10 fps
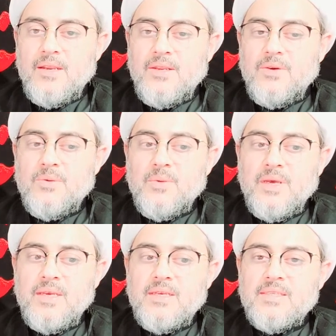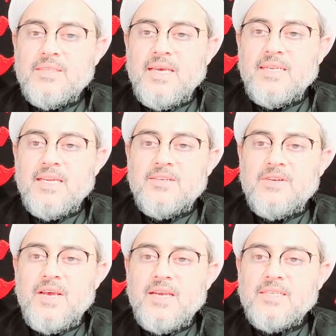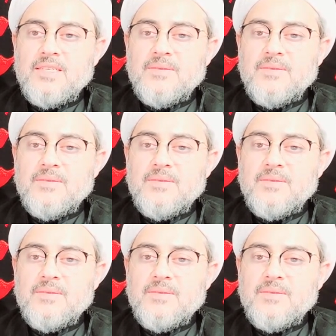new ways that attract